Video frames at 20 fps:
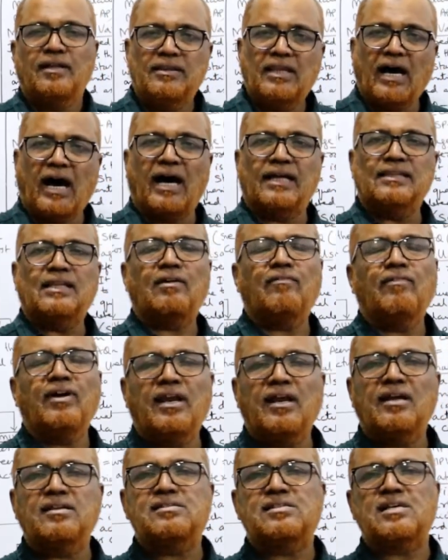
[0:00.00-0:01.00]
The other
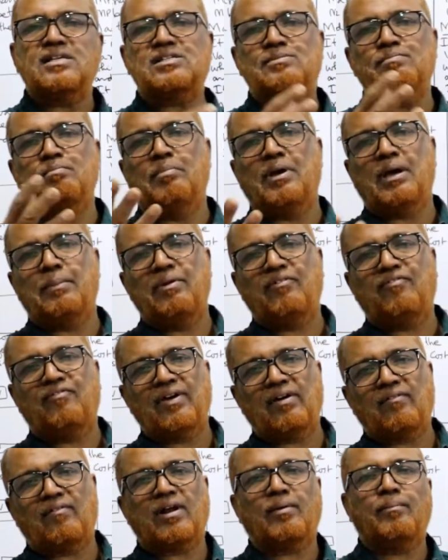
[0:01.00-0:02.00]
variances may be
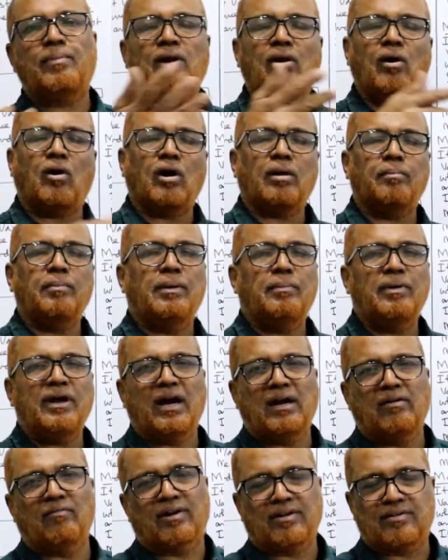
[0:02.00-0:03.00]
favorable or may be
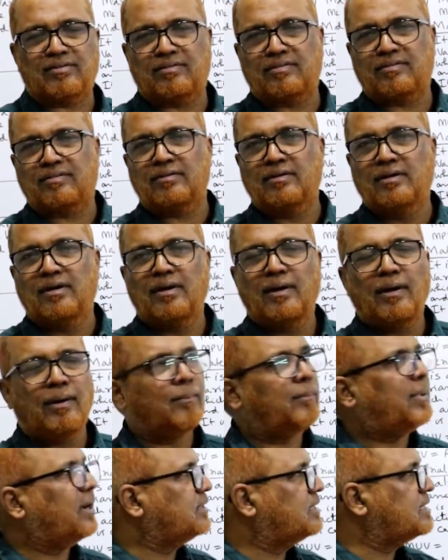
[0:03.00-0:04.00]
adverse.
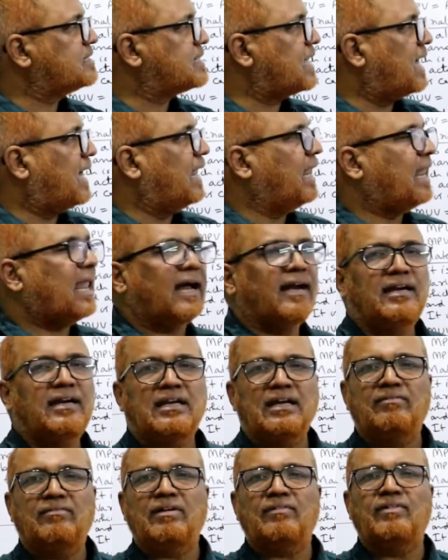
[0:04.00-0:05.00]
But this
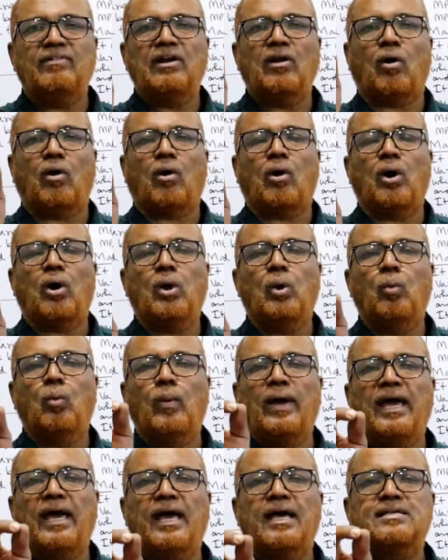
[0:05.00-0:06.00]
LITV will
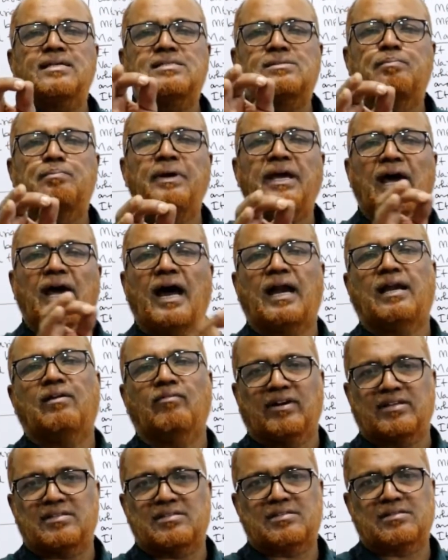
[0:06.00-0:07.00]
always be
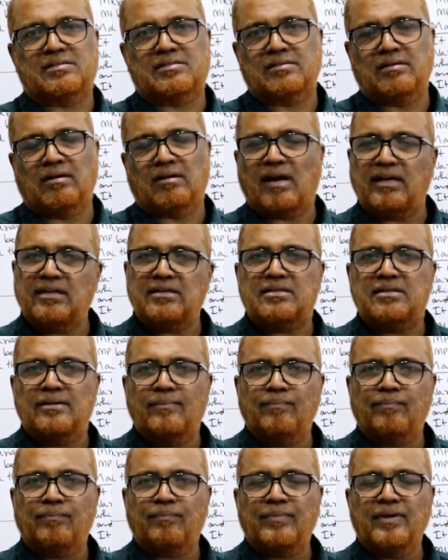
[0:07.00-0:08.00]
adverse, right?
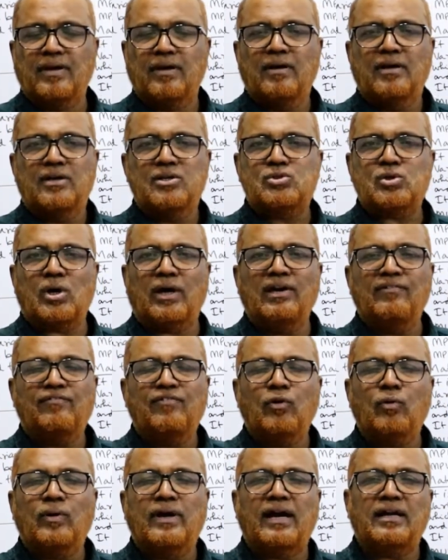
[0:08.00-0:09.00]
So if
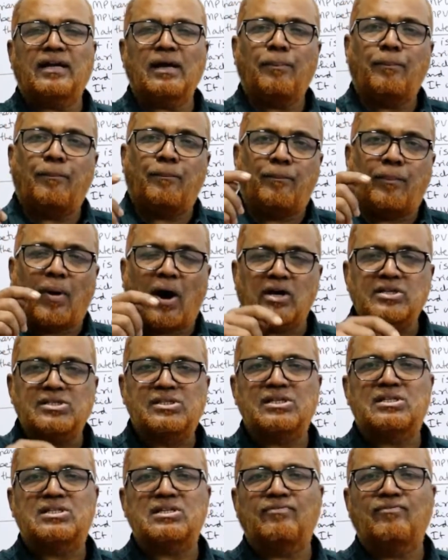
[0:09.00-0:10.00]
you get a
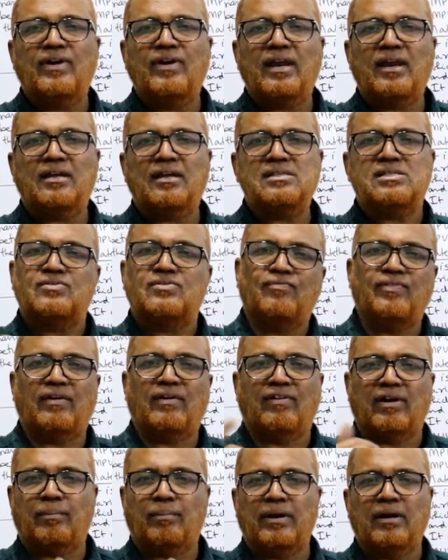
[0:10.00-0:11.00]
positive variance,
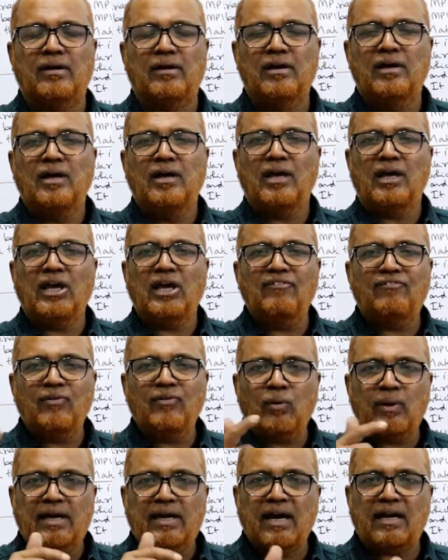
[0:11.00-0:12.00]
favorable. If
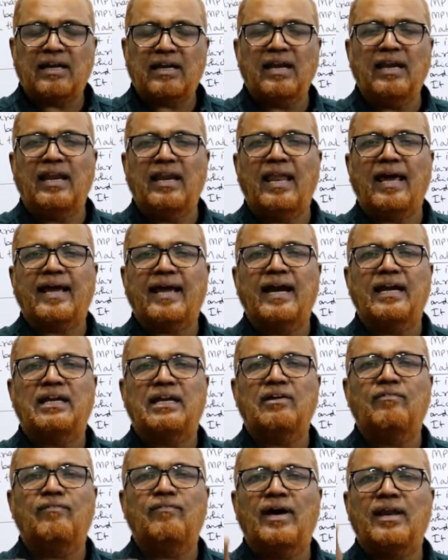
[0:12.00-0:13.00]
you get a
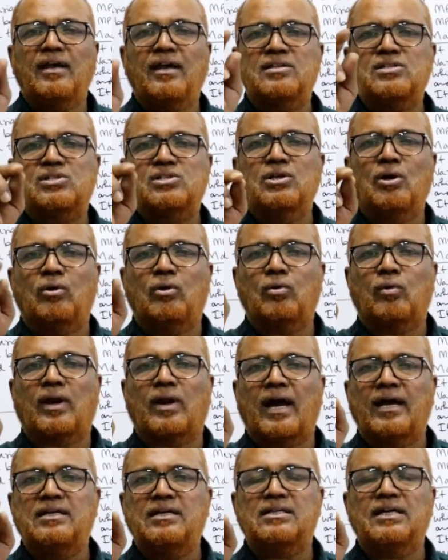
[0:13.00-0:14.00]
negative variance, you have to
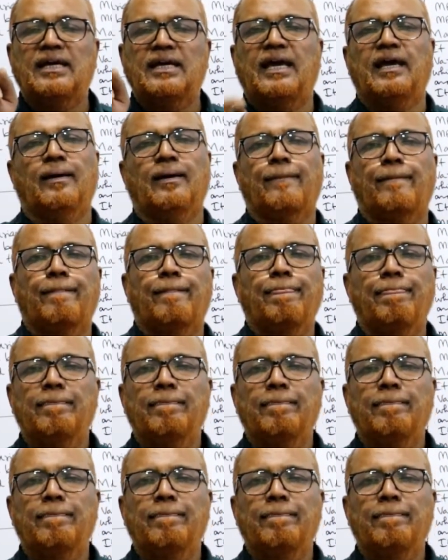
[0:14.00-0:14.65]
write A.